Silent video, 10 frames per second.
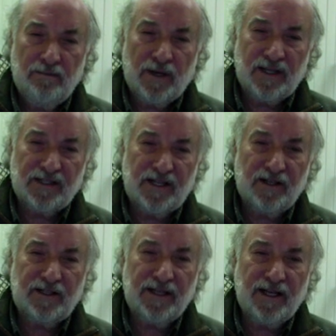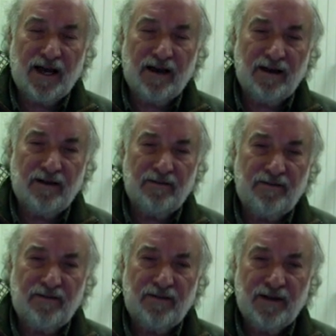but is guilty
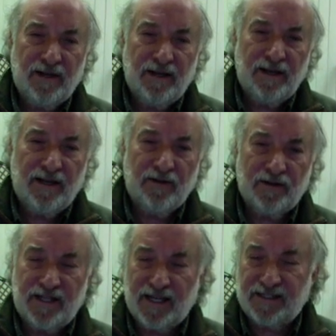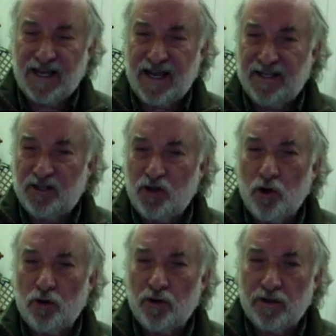of," here it says, "an
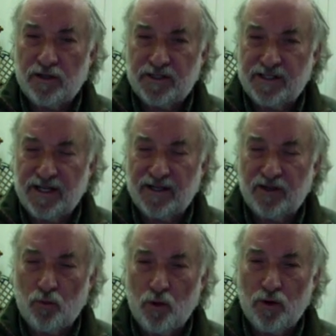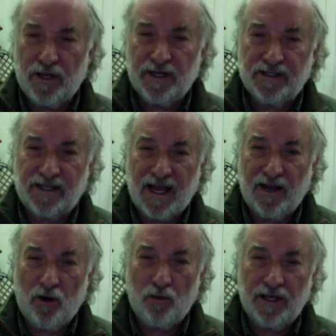eternal sin." The word is
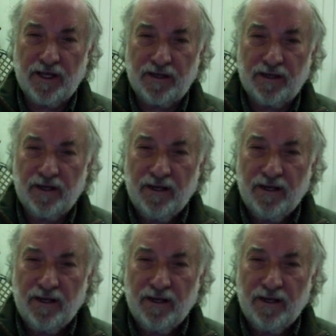aeonian.